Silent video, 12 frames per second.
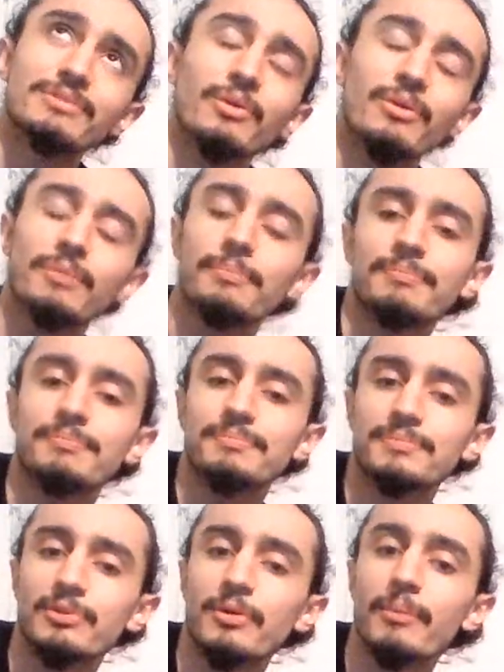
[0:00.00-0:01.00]

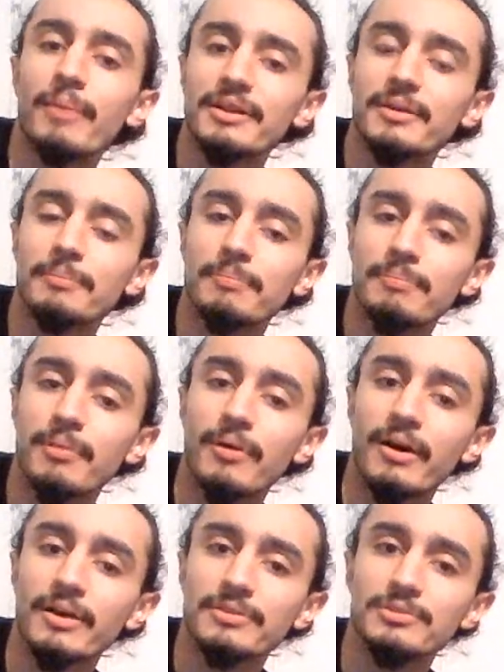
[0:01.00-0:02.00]
Toamata
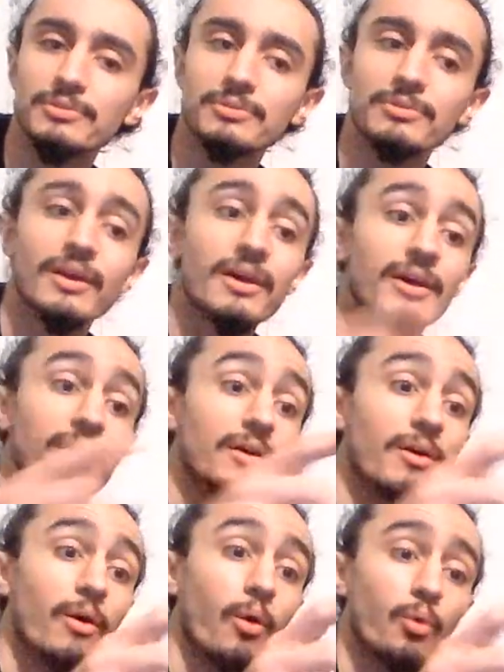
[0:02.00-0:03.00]
Pohatu's
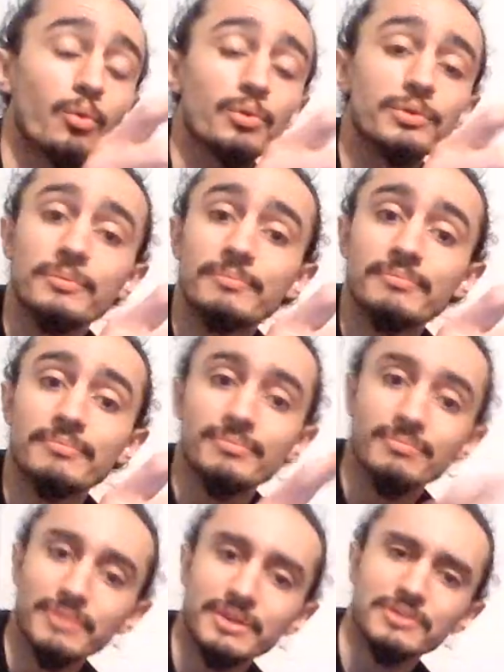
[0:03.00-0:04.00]
old
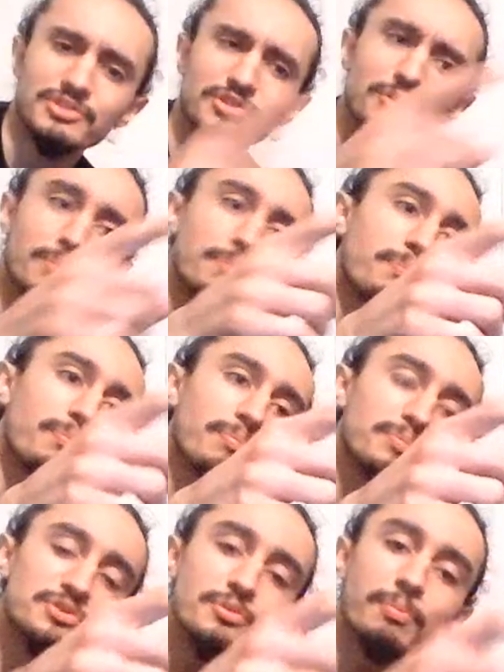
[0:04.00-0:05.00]
like shoe
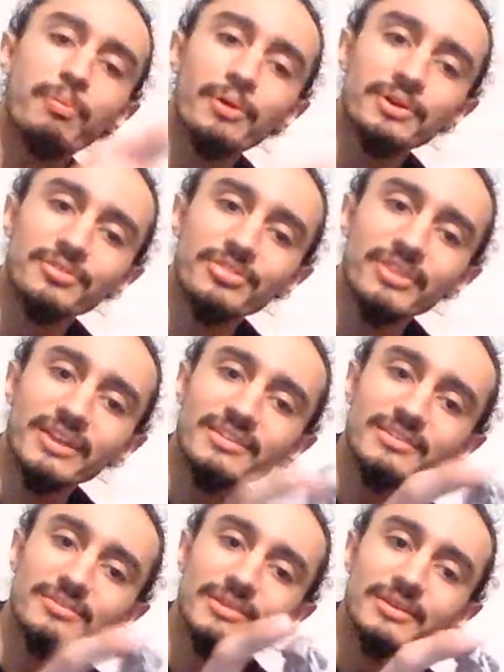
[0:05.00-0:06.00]
pointer
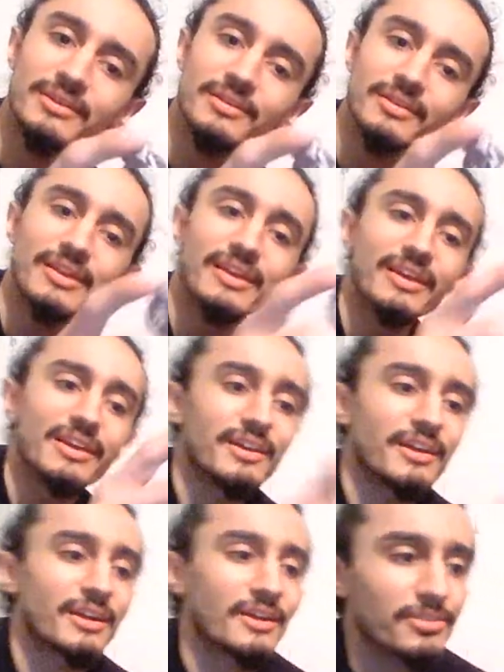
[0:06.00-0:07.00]
things right here.
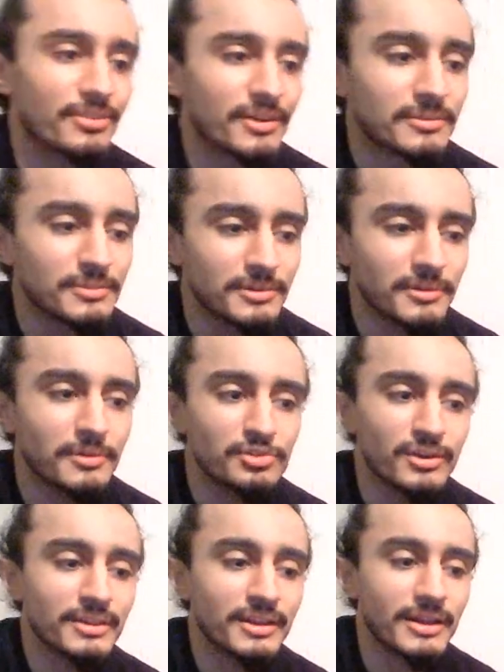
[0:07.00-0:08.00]
And I thought, I'll
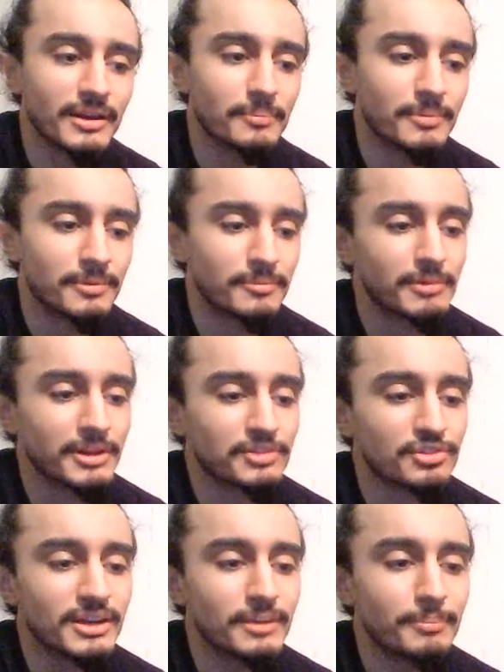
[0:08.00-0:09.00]
try that out. But when I
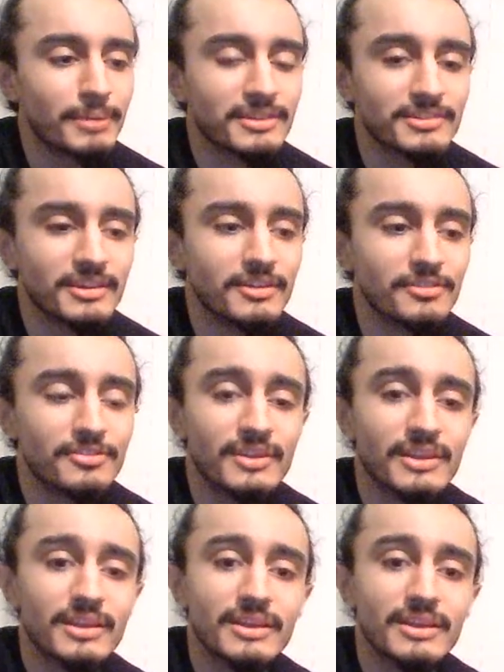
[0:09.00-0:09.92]
tried it by itself,